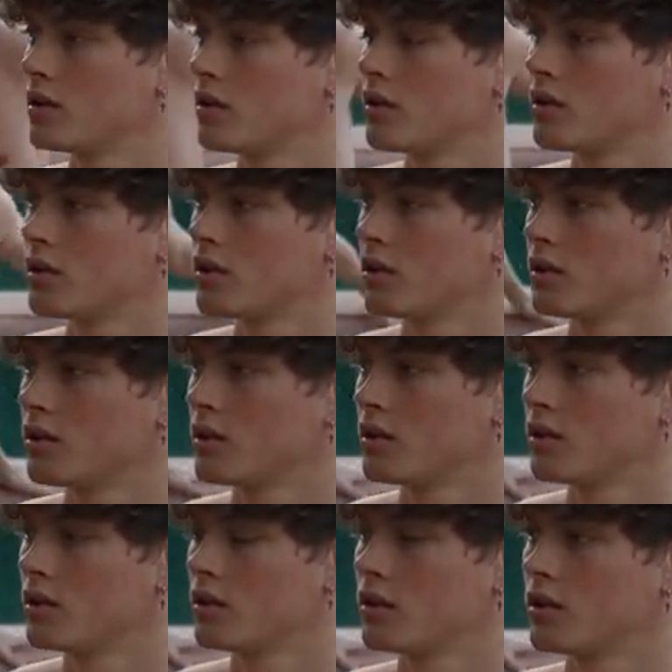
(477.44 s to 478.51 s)

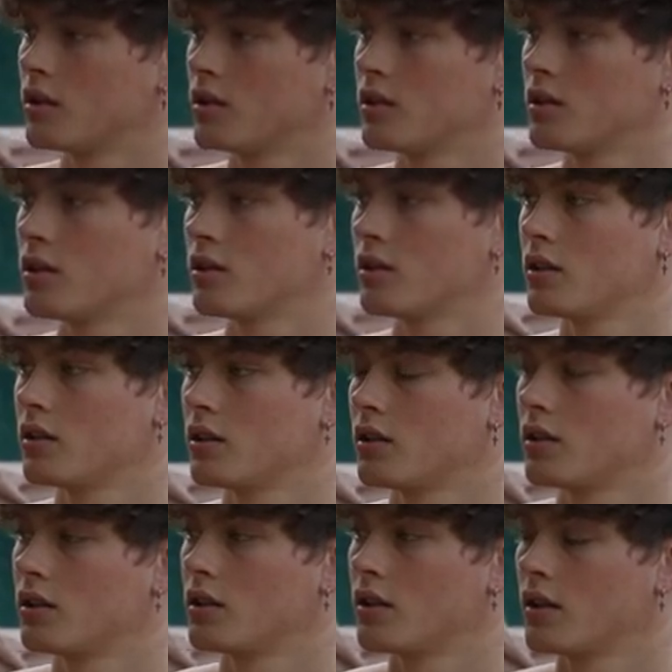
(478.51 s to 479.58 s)

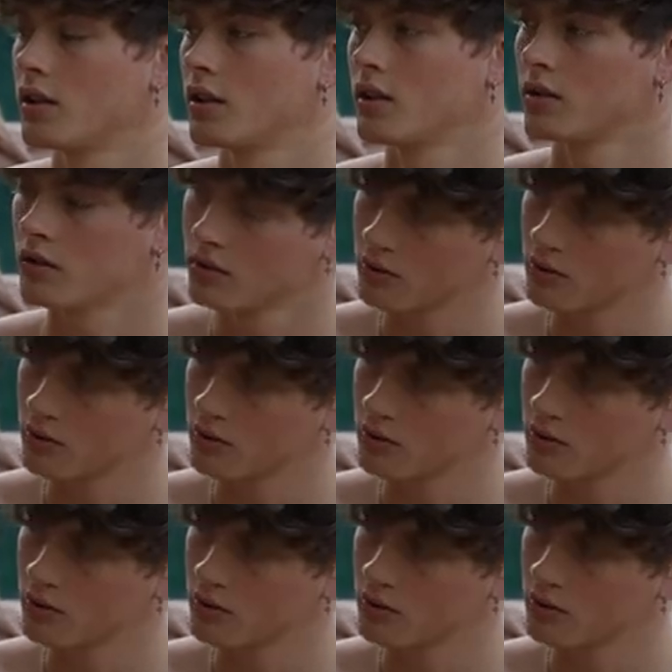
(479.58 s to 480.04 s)
(silent)